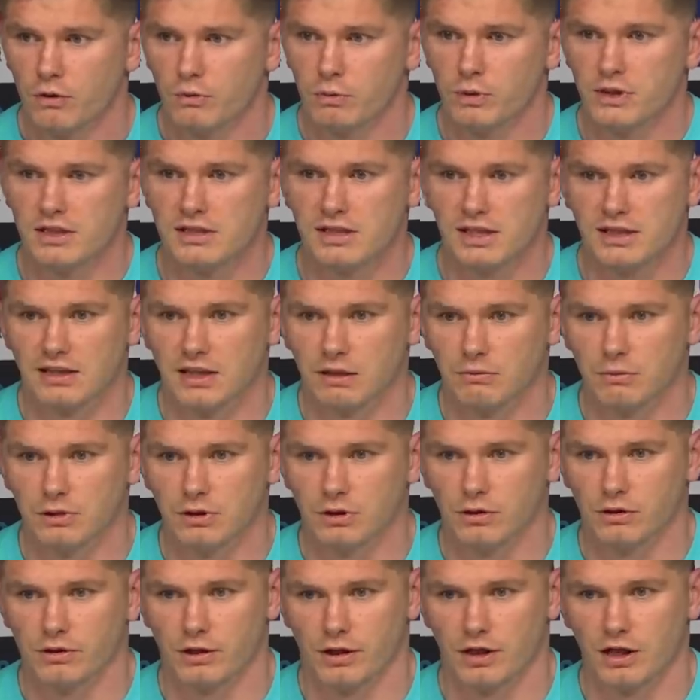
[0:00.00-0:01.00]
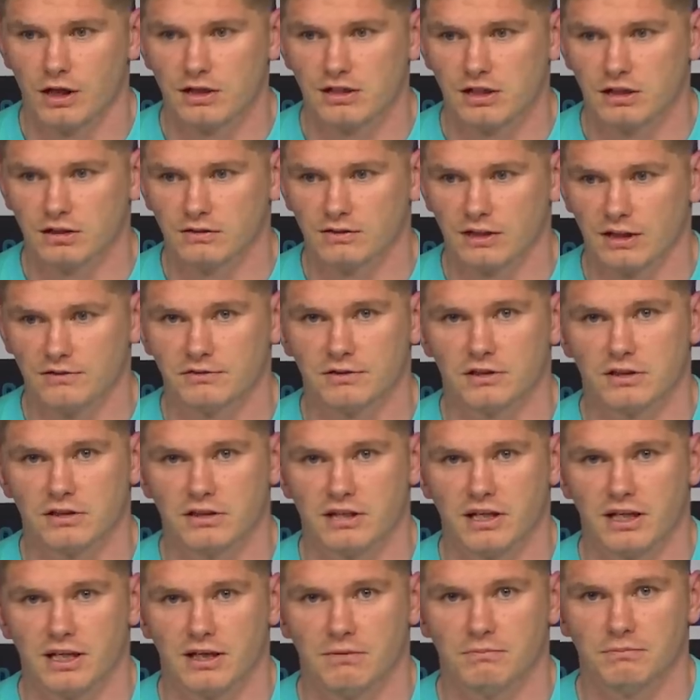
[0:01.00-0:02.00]
we said that we'd look at ourselves after
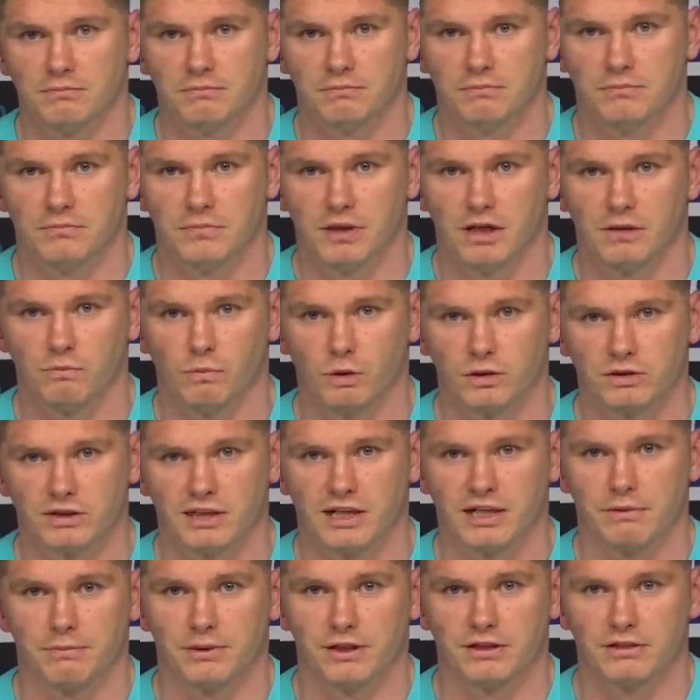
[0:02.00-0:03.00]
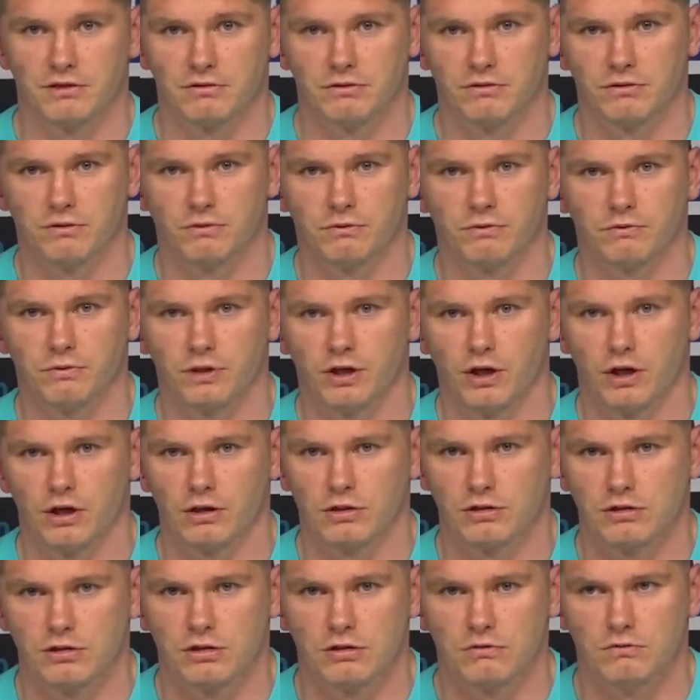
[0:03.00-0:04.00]
this game and want to get better
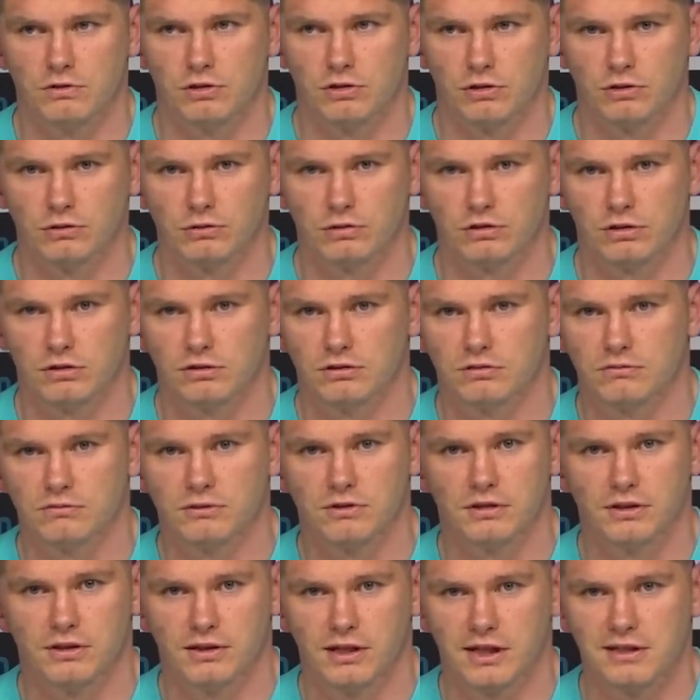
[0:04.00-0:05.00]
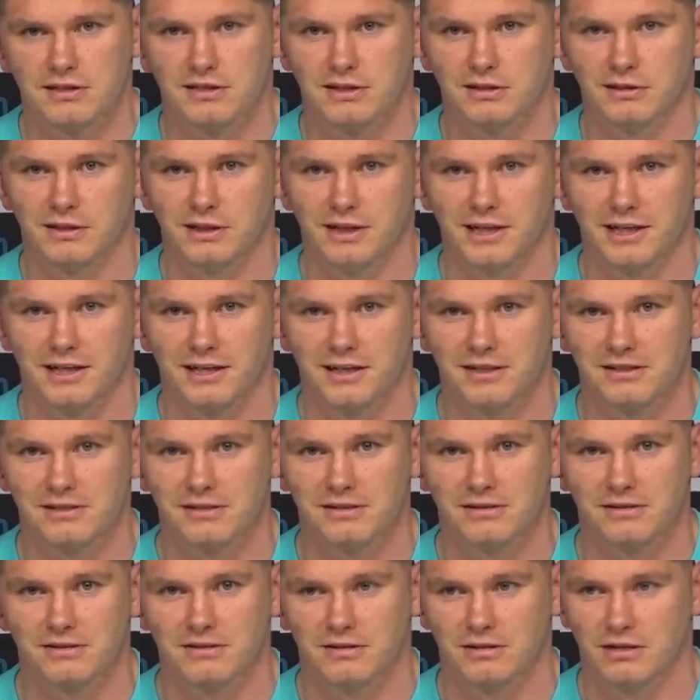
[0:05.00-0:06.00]
regardless of the result, and that's still the
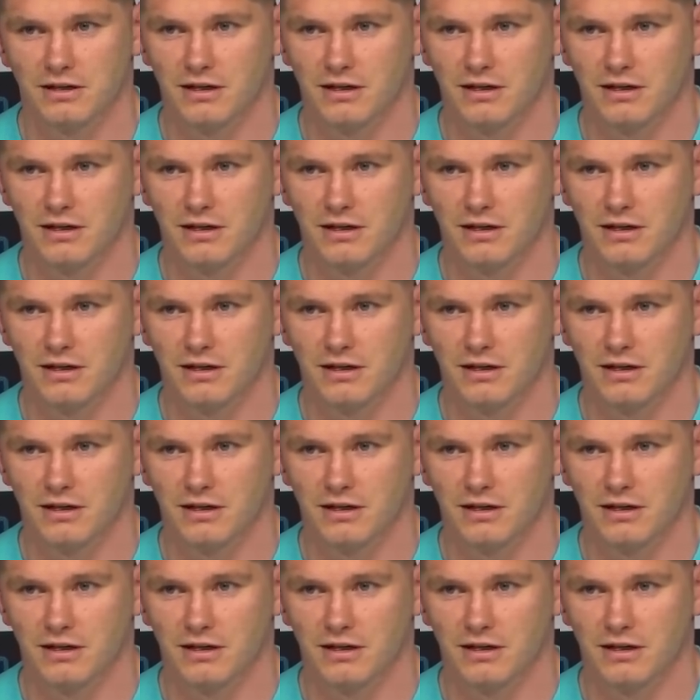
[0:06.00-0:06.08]
case.